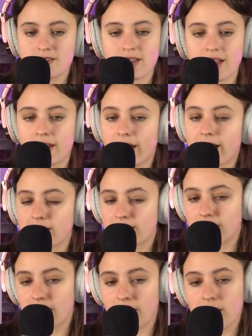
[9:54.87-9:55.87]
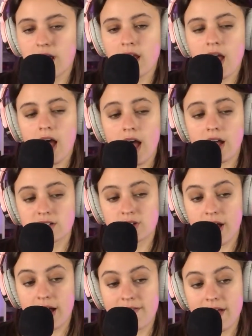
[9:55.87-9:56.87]
And like I said, I also
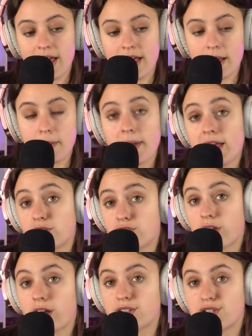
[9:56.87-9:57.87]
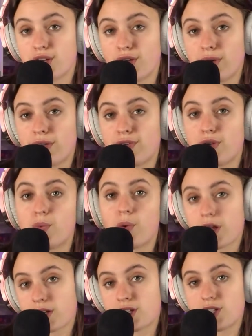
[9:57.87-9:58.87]
have a Patreon too if you
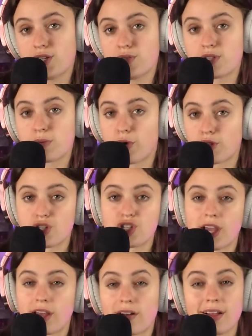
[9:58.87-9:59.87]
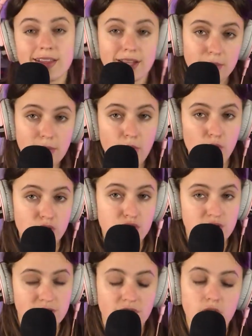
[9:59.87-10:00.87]
want to support the channel a little bit more than
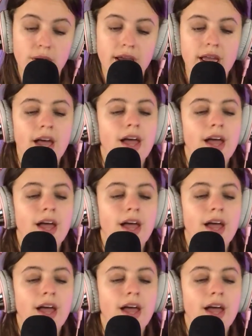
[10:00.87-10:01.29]
just viewing.